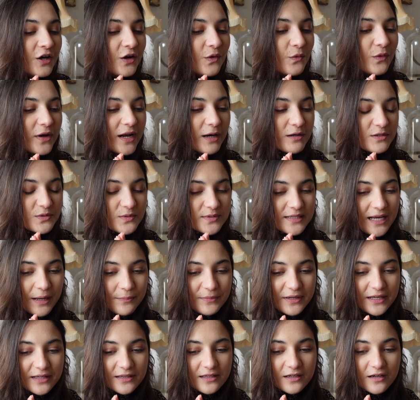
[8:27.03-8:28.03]
What else was
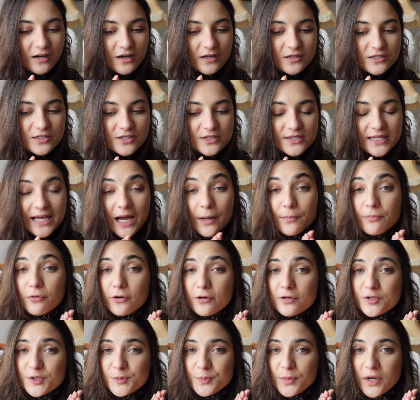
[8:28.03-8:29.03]
happening in the garden? See, I
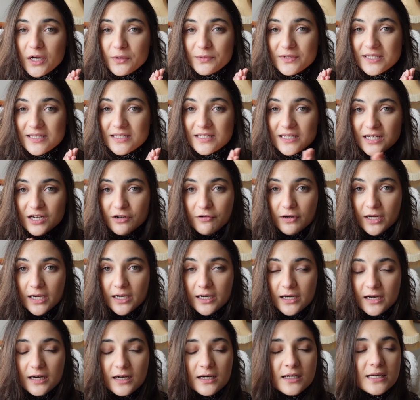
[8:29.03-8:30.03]
pruned my
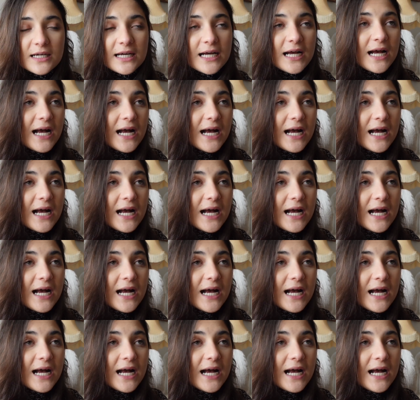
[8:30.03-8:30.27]
wisteria,